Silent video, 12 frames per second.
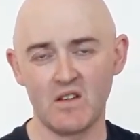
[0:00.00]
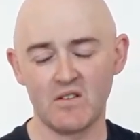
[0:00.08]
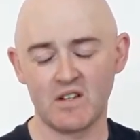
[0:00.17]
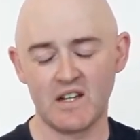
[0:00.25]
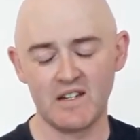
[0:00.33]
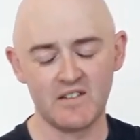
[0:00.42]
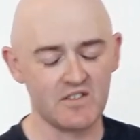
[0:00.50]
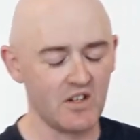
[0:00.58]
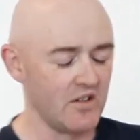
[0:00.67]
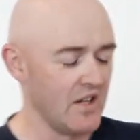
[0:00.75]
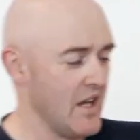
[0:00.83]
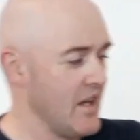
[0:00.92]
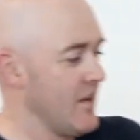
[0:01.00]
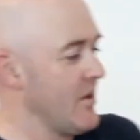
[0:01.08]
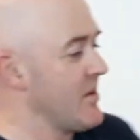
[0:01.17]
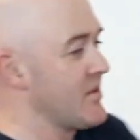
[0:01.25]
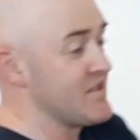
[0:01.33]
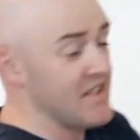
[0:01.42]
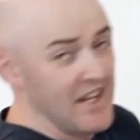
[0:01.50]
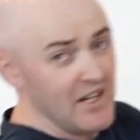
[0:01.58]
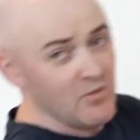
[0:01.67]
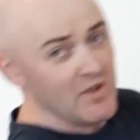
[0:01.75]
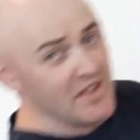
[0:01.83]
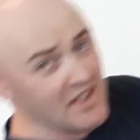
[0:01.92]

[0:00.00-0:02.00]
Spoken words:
Okay, so staying with